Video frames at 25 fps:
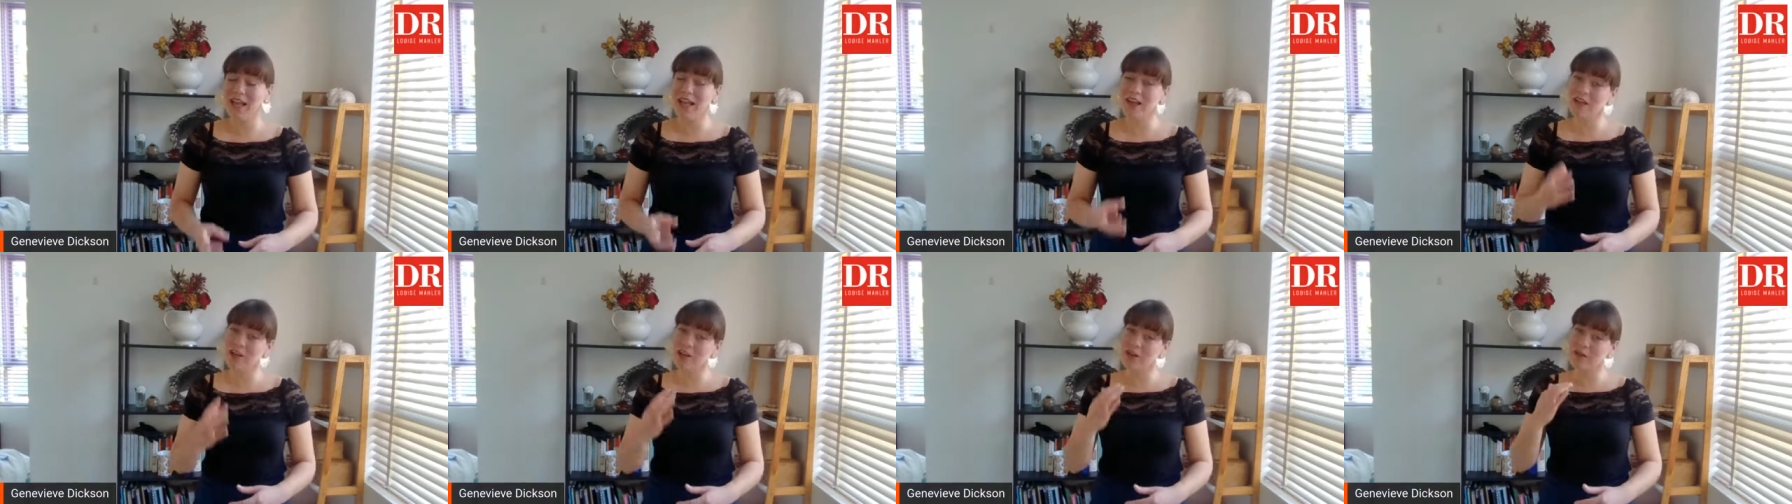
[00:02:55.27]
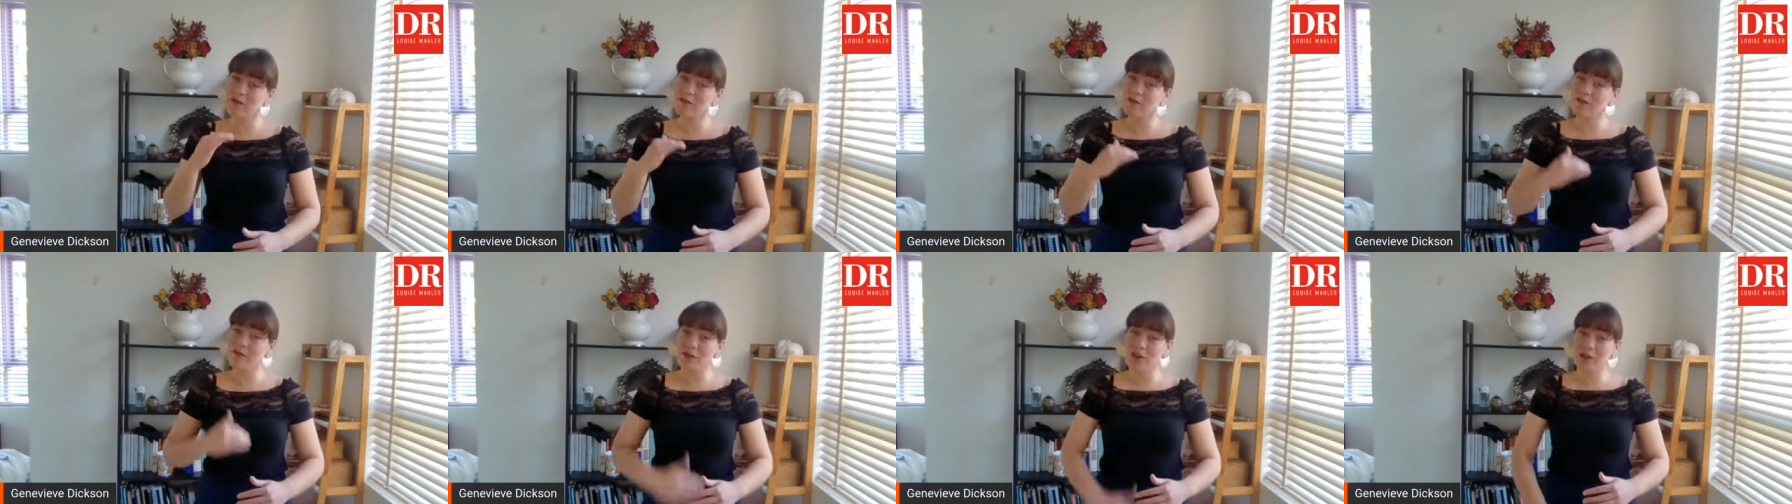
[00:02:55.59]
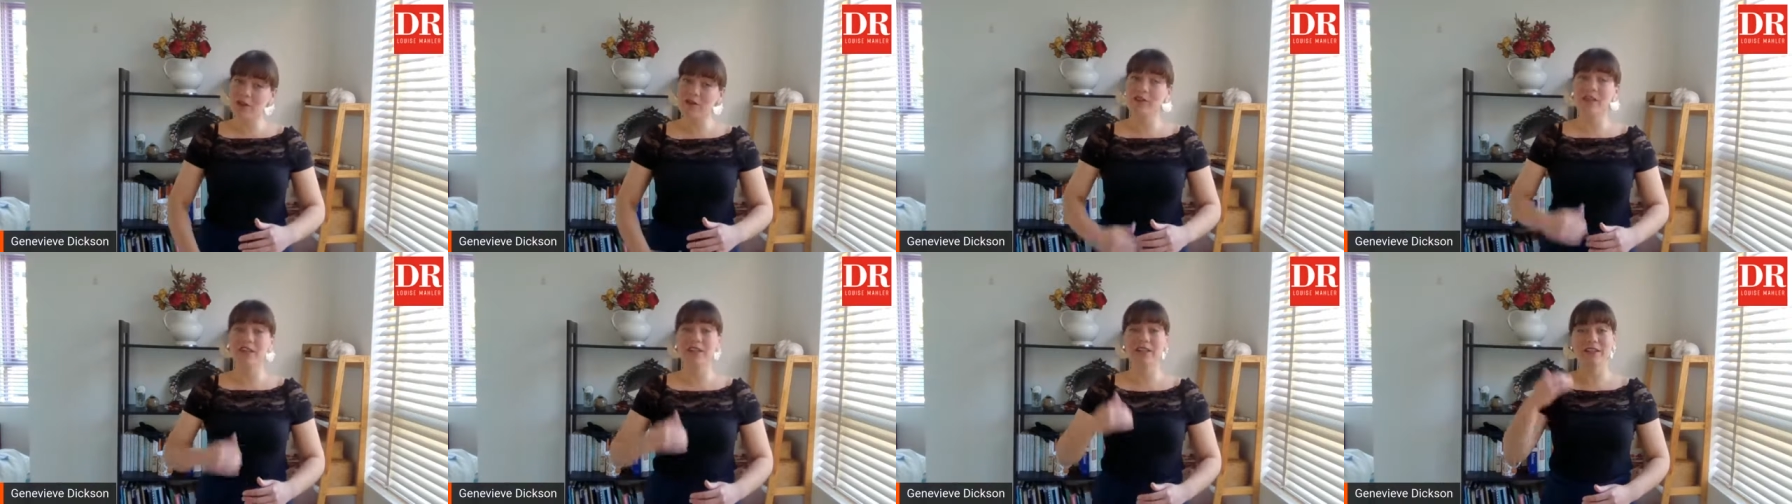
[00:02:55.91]
and you can
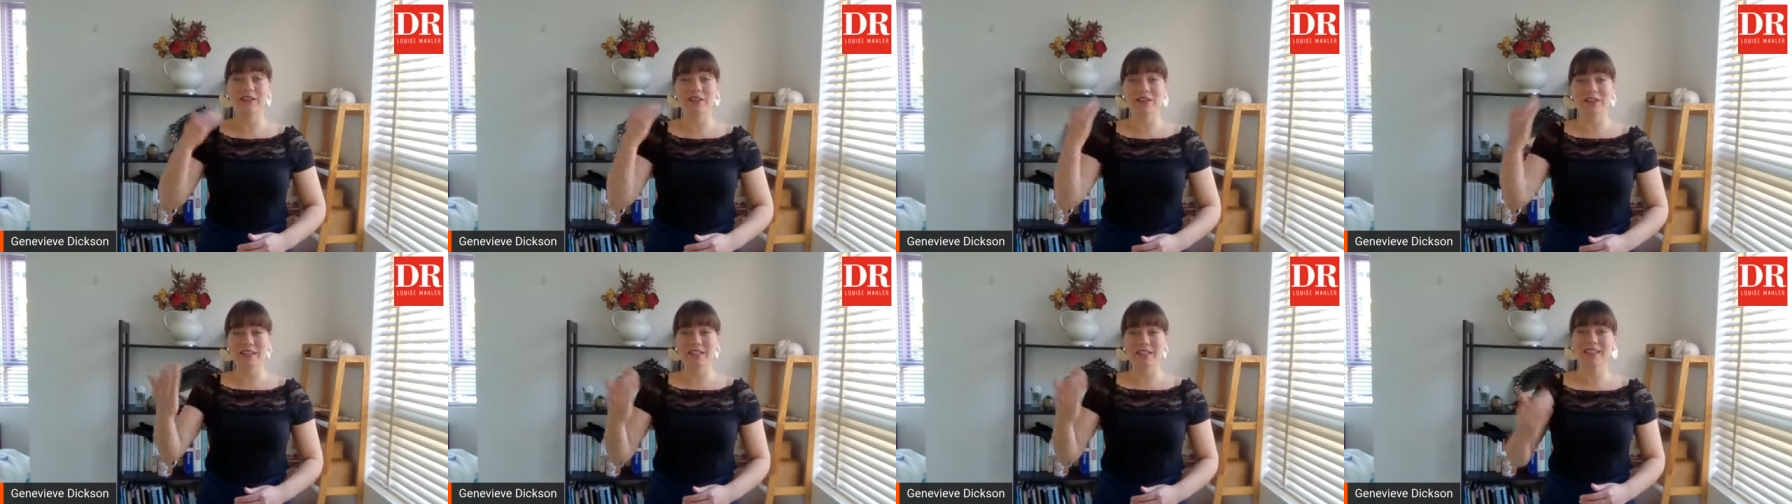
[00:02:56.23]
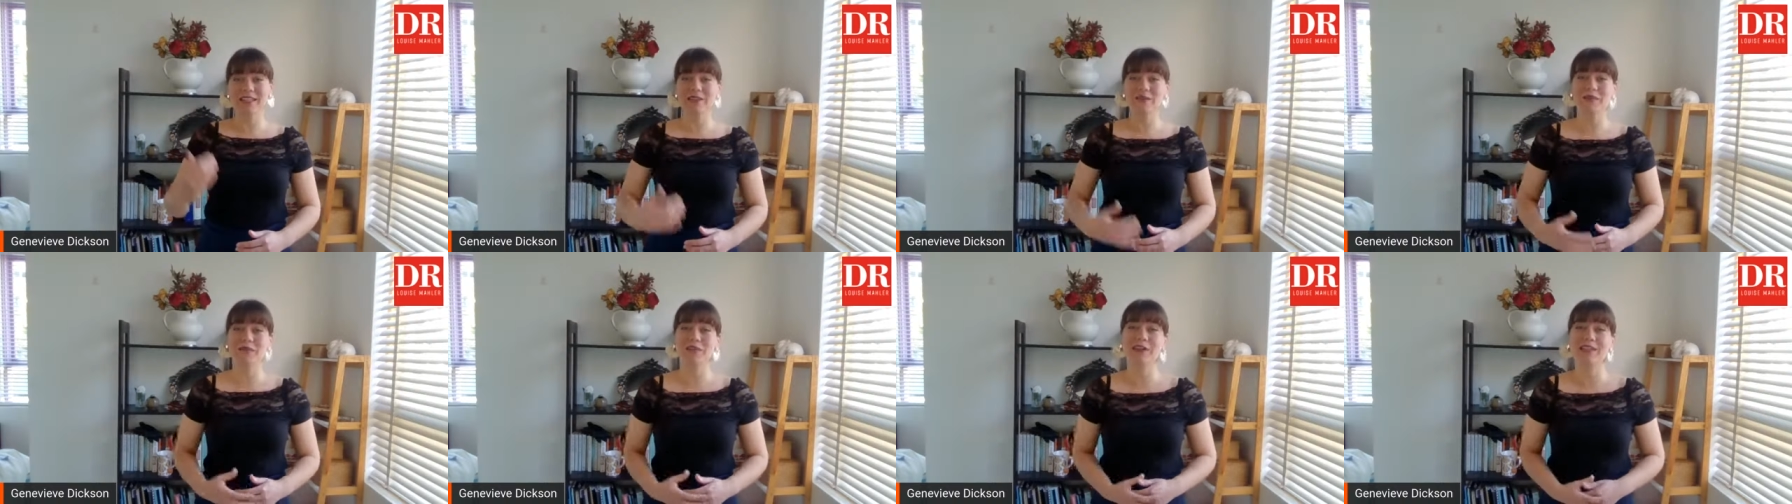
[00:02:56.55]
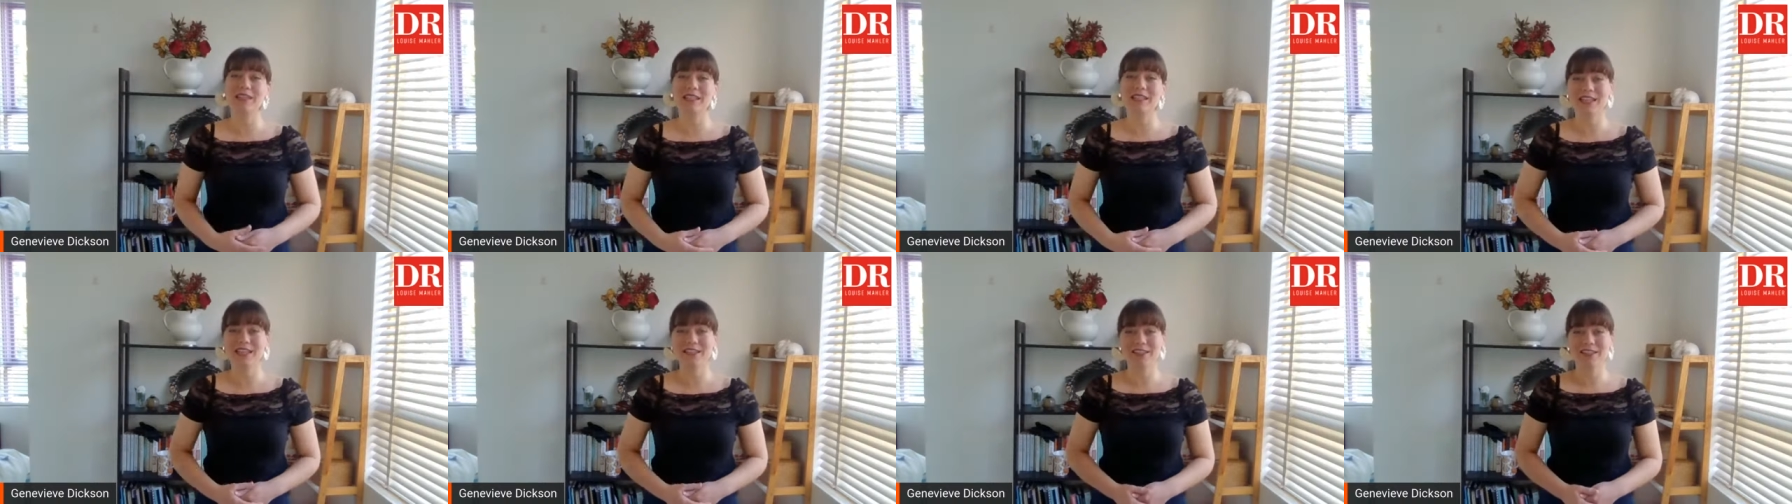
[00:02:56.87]
feel that it's using different
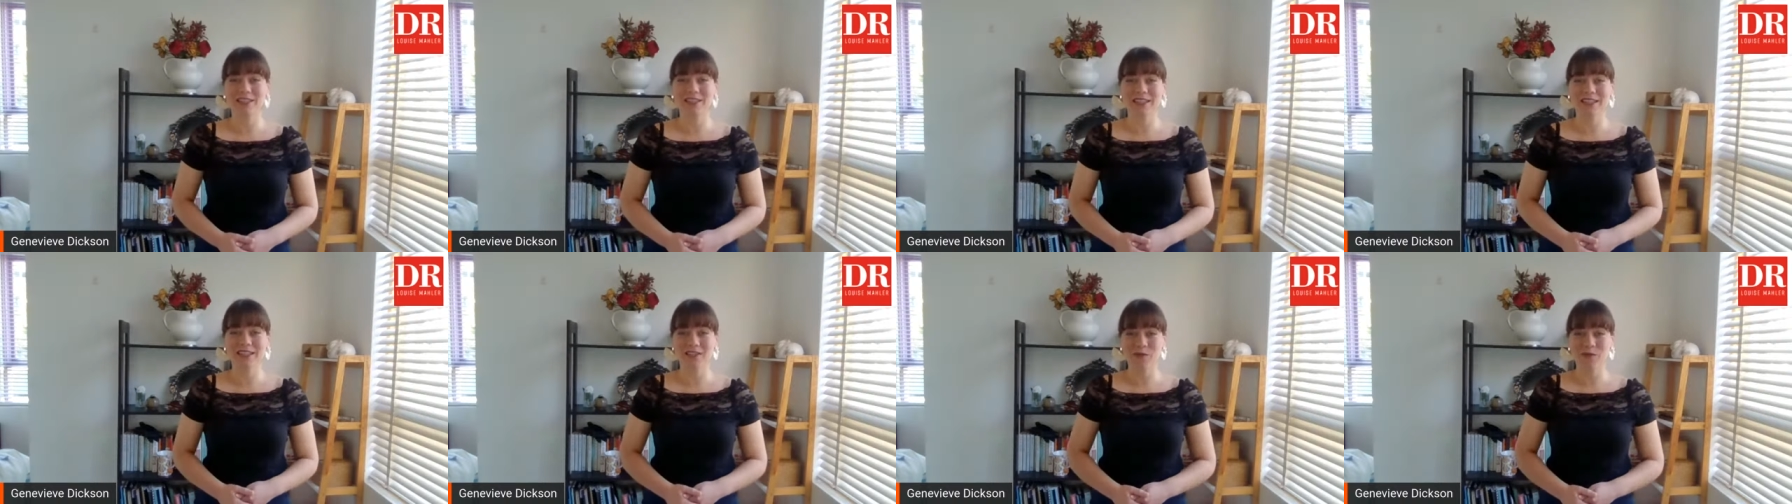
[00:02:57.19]
sections of